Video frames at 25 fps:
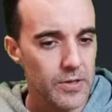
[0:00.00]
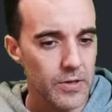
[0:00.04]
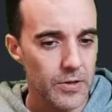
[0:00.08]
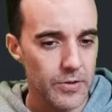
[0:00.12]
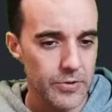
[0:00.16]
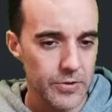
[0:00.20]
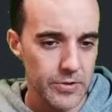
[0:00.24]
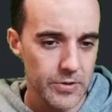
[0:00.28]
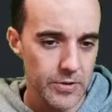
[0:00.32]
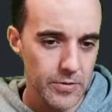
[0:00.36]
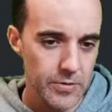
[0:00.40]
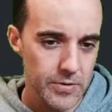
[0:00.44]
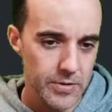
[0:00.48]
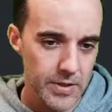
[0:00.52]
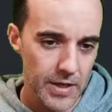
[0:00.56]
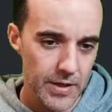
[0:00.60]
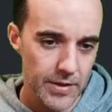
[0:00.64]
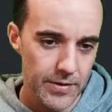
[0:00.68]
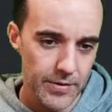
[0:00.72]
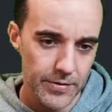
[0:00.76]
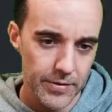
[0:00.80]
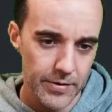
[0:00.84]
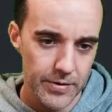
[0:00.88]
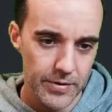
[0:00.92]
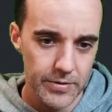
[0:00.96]
I'll just use that
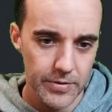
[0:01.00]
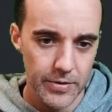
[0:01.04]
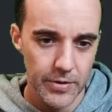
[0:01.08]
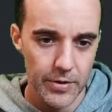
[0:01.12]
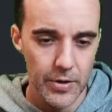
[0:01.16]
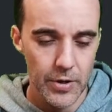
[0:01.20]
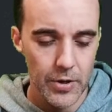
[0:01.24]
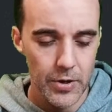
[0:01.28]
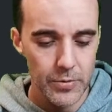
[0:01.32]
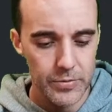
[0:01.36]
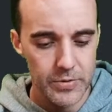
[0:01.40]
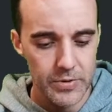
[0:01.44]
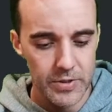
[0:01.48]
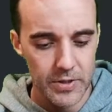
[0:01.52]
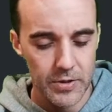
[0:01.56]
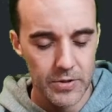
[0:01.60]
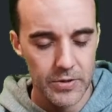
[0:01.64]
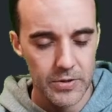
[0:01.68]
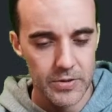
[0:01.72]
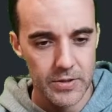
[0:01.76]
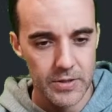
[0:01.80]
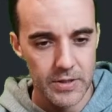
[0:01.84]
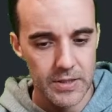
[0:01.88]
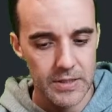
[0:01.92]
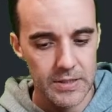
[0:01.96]
in the notes here
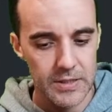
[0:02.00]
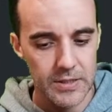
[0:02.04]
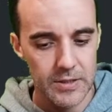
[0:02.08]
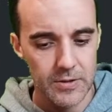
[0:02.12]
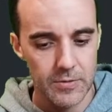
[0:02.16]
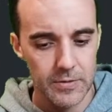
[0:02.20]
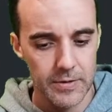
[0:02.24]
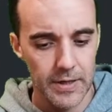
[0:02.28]
just to continue